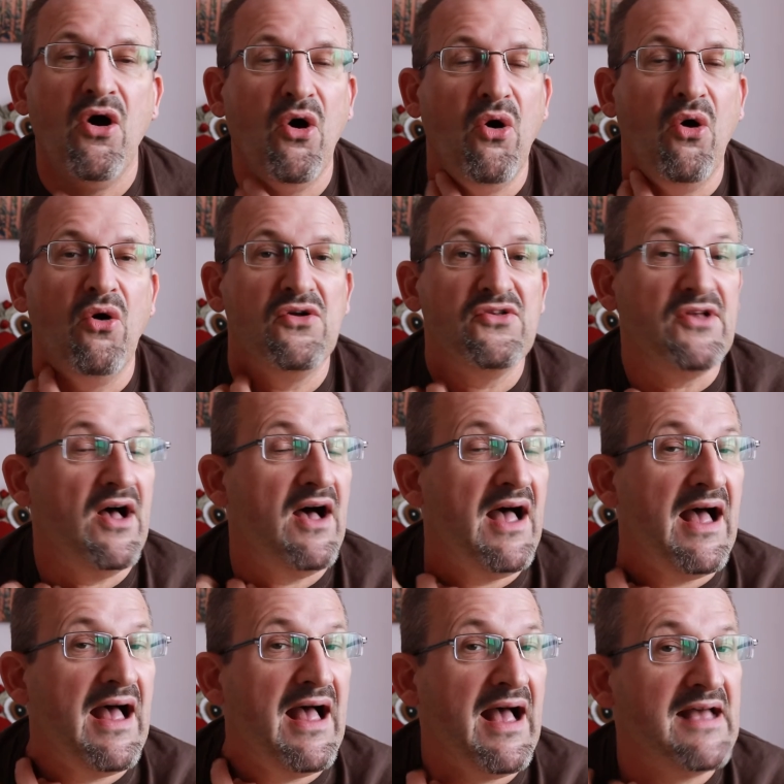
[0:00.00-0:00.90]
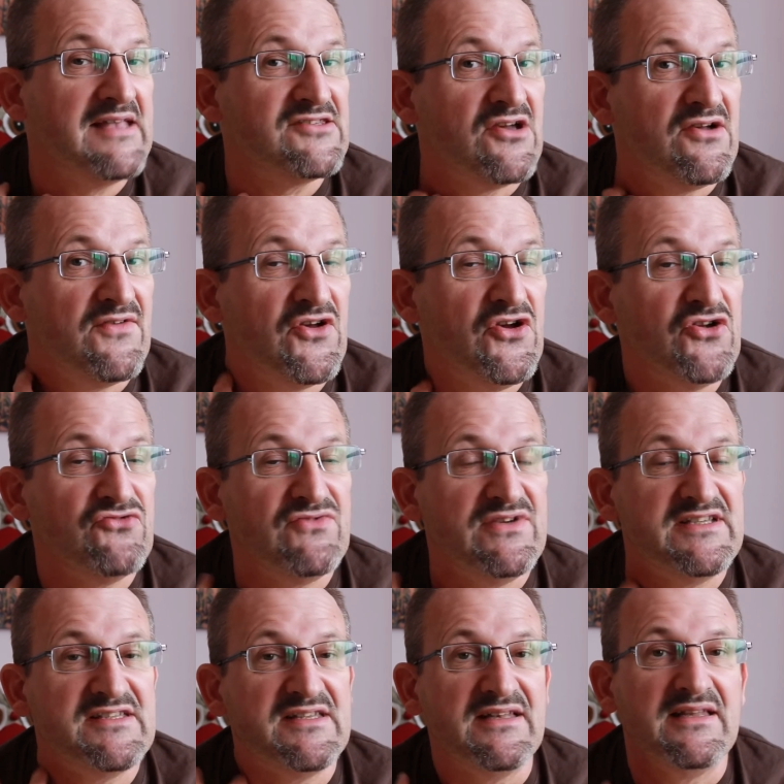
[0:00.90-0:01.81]
Or, as I've heard
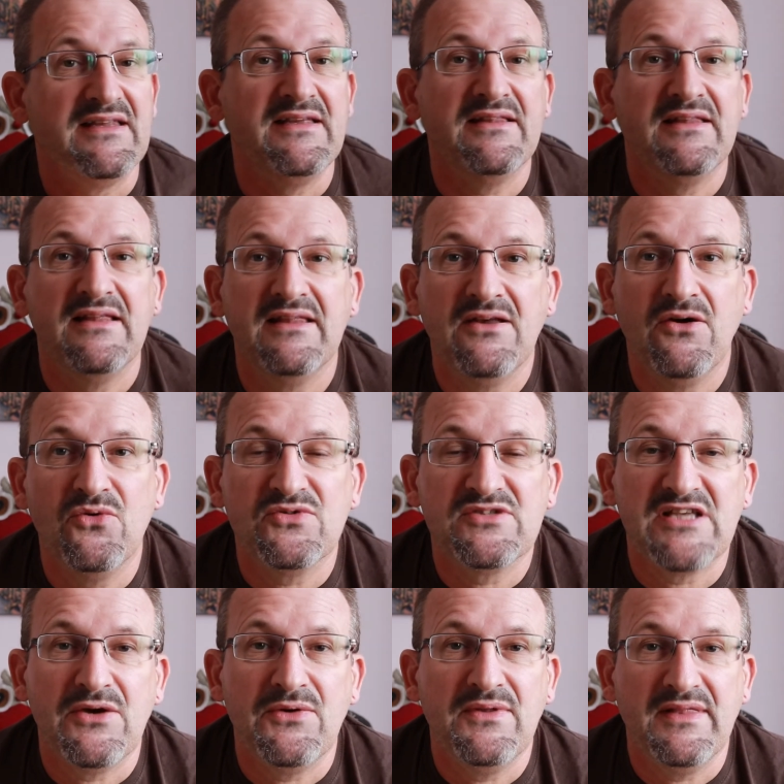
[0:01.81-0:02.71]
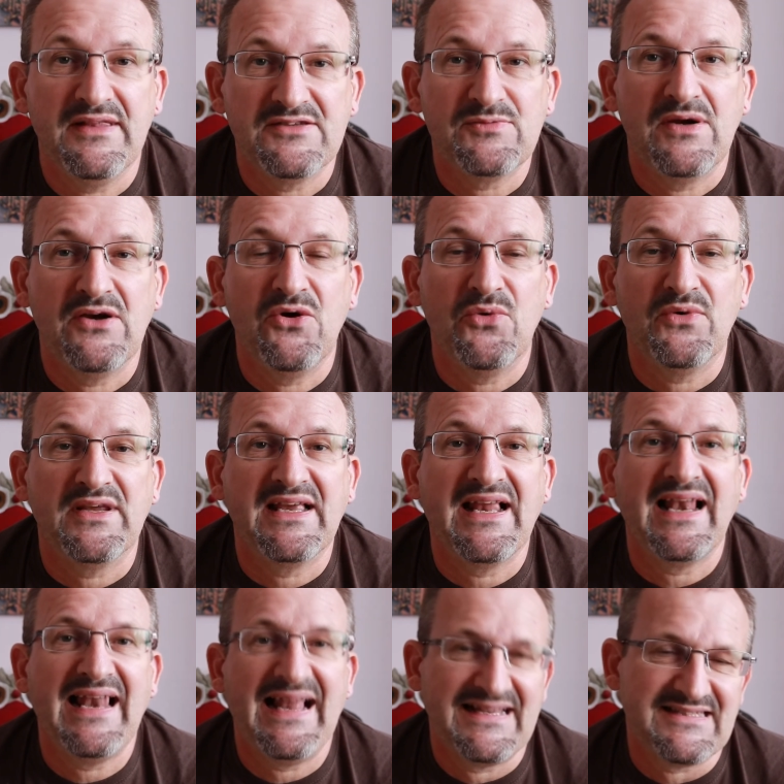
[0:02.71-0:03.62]
recently, also there's one called a
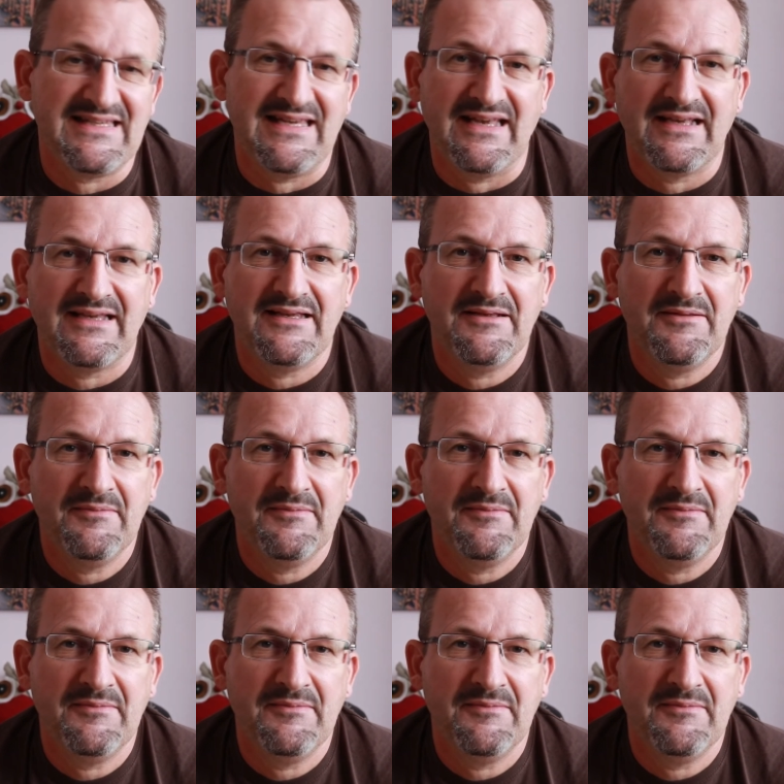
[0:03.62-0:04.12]
classic,